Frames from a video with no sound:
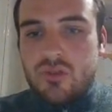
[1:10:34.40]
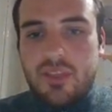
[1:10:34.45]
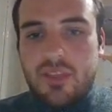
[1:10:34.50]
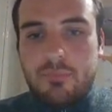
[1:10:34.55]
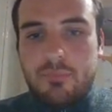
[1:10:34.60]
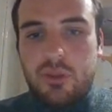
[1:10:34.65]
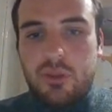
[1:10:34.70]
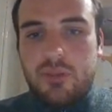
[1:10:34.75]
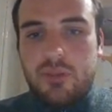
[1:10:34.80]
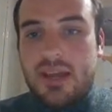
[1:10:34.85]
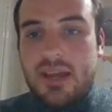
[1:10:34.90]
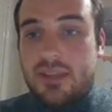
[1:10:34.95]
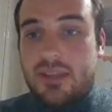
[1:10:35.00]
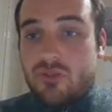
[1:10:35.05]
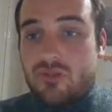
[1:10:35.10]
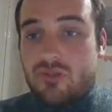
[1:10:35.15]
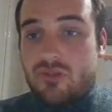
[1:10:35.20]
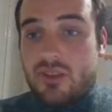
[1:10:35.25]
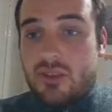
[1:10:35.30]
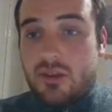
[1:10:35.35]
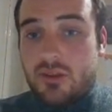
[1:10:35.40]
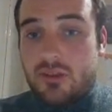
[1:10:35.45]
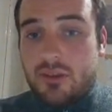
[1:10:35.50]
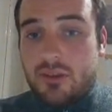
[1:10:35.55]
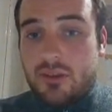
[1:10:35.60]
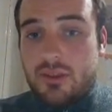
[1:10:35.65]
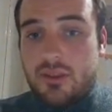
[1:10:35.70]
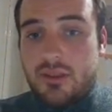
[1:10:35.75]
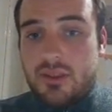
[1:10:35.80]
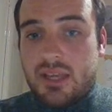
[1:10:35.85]
Transponder mandatory
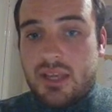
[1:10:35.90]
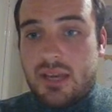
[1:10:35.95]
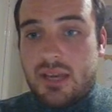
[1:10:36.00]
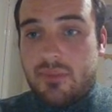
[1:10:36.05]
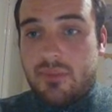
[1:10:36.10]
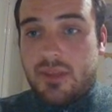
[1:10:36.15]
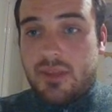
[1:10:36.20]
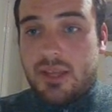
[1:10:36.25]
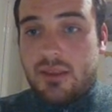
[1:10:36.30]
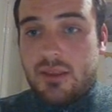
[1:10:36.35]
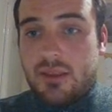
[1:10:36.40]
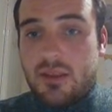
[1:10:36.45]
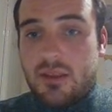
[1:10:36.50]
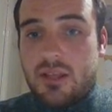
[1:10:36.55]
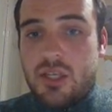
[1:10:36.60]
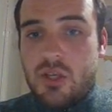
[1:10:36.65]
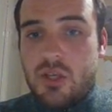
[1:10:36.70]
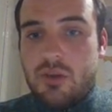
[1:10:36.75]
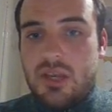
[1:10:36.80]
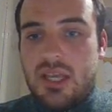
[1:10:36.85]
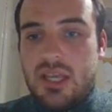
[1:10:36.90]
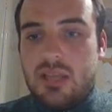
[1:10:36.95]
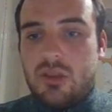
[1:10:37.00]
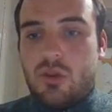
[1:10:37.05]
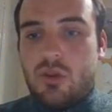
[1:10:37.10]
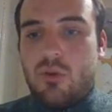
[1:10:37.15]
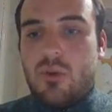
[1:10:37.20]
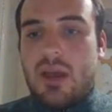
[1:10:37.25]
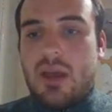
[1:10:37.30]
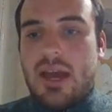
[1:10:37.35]
zones, TMZs, you
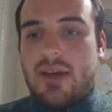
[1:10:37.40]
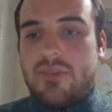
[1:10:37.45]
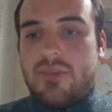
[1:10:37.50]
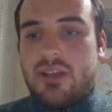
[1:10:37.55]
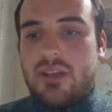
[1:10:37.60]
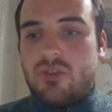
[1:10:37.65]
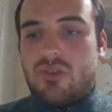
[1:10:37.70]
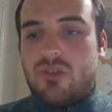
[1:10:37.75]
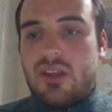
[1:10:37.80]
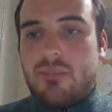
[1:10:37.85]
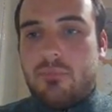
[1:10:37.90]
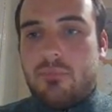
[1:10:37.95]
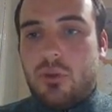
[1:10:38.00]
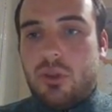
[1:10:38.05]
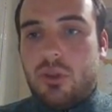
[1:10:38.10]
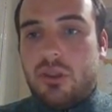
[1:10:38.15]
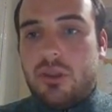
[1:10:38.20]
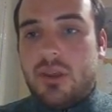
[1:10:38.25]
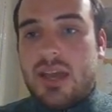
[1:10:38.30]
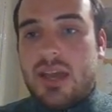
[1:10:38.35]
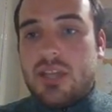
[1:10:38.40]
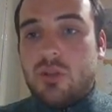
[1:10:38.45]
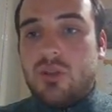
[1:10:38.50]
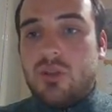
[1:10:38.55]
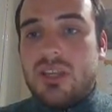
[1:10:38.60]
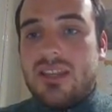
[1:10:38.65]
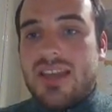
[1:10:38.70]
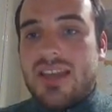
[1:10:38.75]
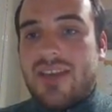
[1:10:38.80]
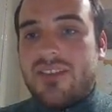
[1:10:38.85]
need to have a transponder
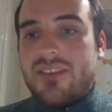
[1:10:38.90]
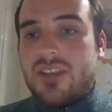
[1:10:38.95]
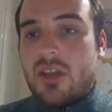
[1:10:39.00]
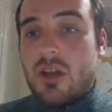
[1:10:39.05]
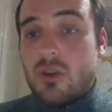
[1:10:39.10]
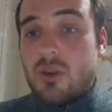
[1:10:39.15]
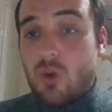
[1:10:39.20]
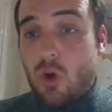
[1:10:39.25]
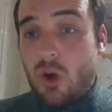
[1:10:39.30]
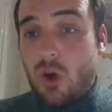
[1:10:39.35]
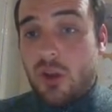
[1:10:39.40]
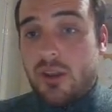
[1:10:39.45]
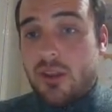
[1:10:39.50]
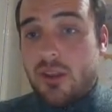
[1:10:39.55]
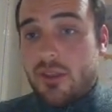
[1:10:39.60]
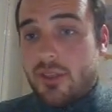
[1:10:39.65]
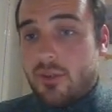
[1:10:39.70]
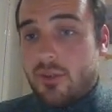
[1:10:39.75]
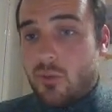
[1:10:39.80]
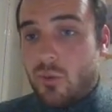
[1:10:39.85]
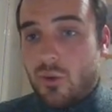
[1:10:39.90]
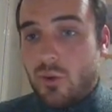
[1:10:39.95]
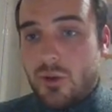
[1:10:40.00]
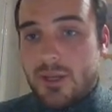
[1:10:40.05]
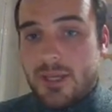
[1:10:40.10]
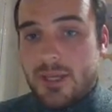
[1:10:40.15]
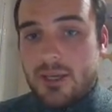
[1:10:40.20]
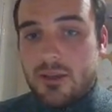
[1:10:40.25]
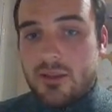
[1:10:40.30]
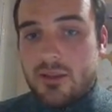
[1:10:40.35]
and you need to have it turned on and
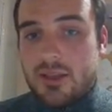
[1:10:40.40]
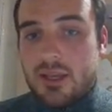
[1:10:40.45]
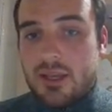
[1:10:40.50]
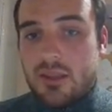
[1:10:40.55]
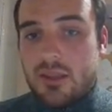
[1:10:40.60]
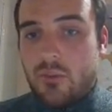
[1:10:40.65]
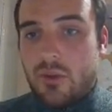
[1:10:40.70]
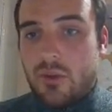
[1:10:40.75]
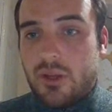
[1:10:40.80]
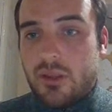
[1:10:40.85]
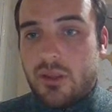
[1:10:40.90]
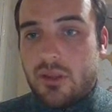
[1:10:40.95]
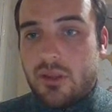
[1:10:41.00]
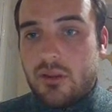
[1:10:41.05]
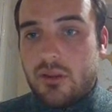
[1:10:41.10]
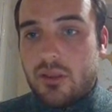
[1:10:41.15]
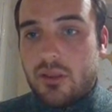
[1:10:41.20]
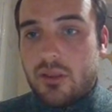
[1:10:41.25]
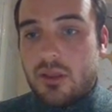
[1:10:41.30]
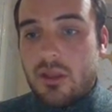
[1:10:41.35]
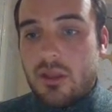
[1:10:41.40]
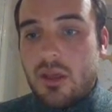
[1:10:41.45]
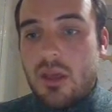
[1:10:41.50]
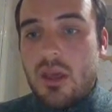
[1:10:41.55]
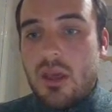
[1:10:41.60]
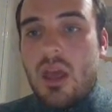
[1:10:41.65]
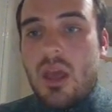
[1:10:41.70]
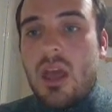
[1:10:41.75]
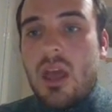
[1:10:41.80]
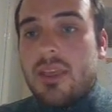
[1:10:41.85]
squawking to enter one of those.
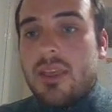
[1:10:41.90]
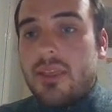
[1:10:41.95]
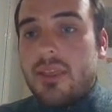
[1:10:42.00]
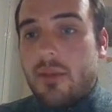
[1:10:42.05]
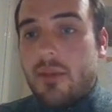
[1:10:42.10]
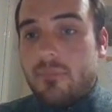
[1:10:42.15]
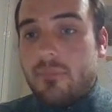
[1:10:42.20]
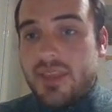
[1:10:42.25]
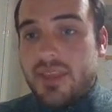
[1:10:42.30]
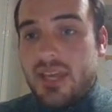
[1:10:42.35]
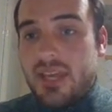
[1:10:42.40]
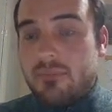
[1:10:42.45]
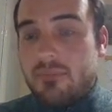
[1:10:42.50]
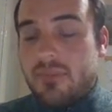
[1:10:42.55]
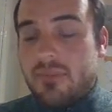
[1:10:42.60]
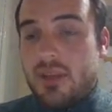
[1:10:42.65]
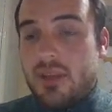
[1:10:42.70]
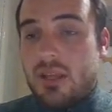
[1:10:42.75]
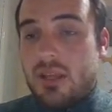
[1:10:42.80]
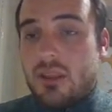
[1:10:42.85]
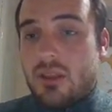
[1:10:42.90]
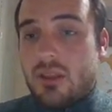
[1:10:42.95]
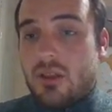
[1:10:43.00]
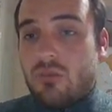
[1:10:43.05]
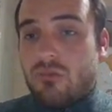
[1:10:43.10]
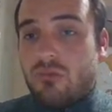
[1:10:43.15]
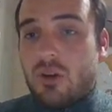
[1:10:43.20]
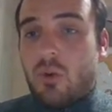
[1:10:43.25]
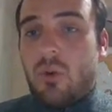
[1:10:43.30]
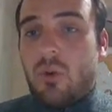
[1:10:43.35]
Some
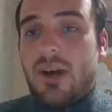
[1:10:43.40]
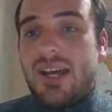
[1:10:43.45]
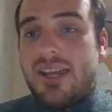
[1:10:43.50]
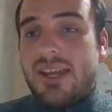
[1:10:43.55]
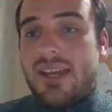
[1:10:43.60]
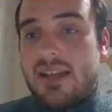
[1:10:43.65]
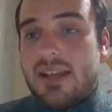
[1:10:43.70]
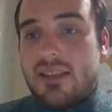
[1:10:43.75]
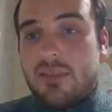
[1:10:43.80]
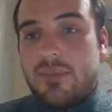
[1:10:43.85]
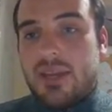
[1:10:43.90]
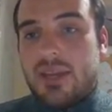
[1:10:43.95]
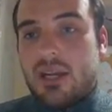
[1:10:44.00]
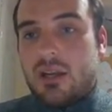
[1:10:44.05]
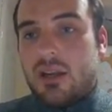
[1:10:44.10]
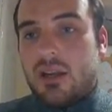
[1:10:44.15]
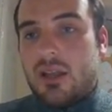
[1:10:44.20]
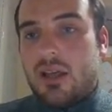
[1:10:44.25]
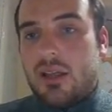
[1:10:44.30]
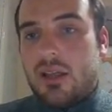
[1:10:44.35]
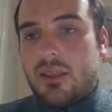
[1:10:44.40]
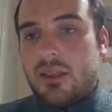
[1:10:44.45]
TMZs require that to be a